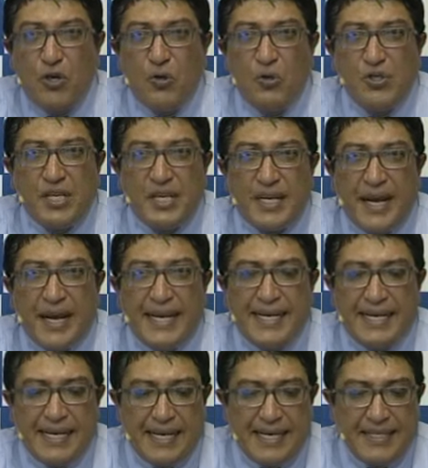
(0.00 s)
losing
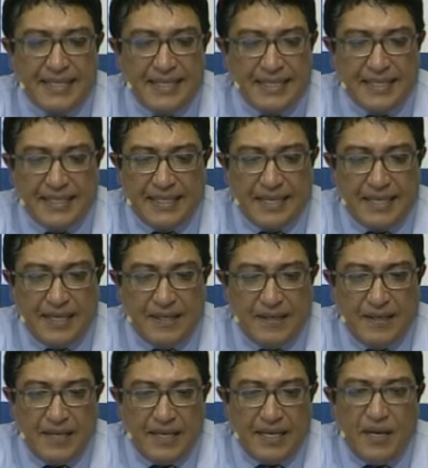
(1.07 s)
eight lengths, and uh,
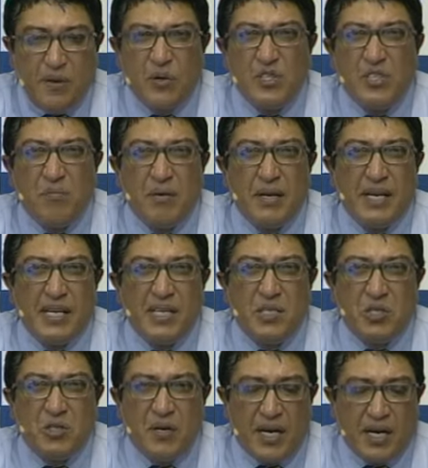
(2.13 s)
he was the blinker
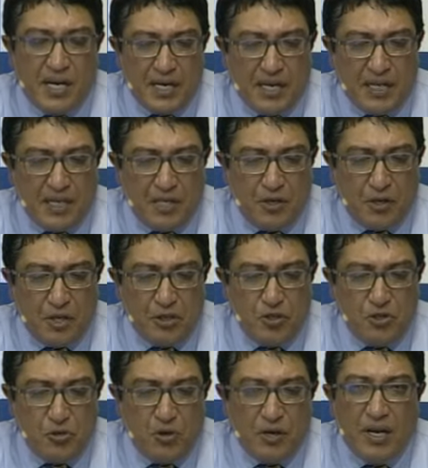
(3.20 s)
strike. And I think you can
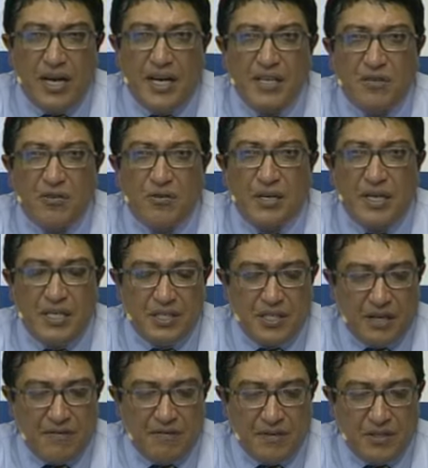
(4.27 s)
draw a line through his
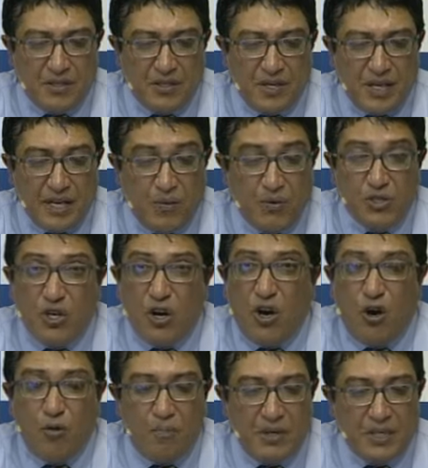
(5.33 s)
effort today. He was
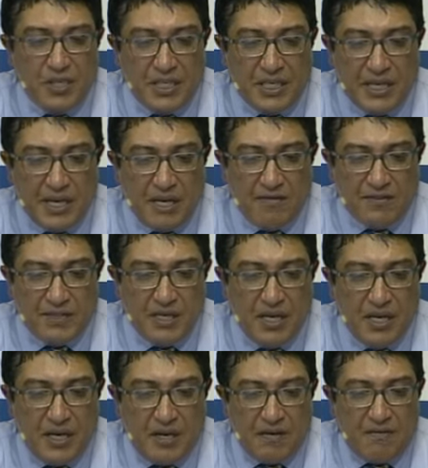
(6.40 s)
hopelessly left.
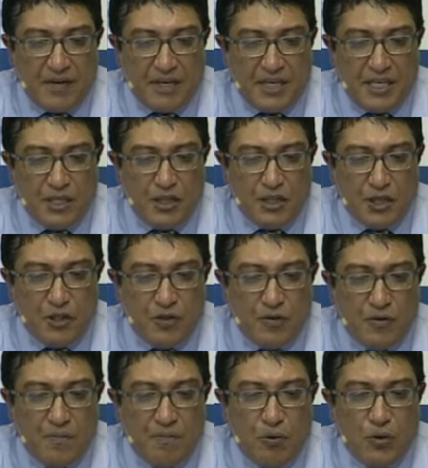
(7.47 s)
Veterinary
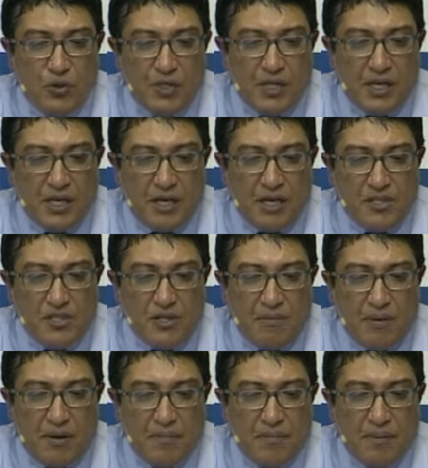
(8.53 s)
surgeon reported that hearts are
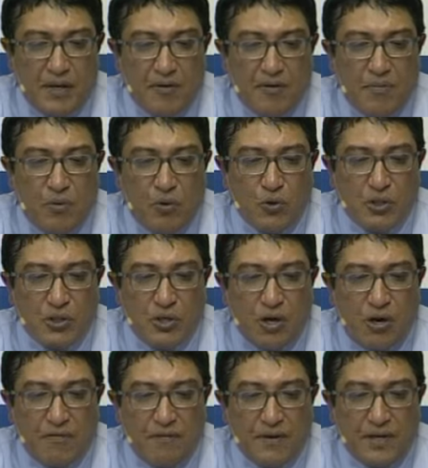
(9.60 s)
pumping, reported
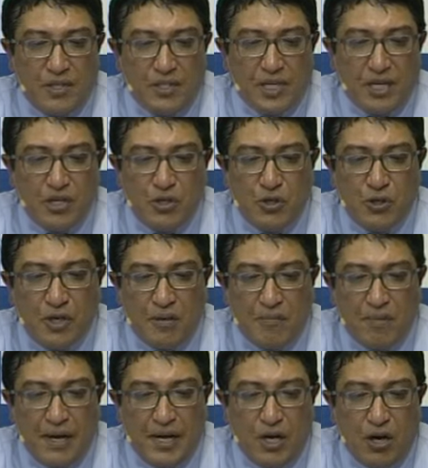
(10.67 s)
coughing. San Julian
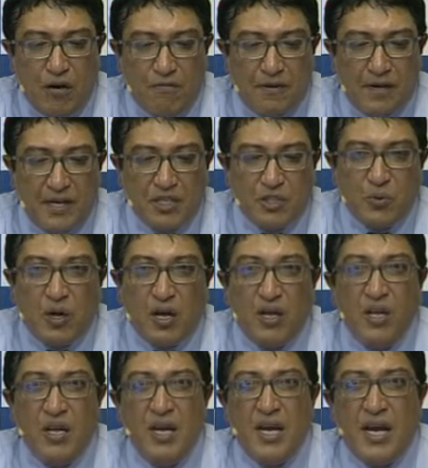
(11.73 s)
Bay coughing as well,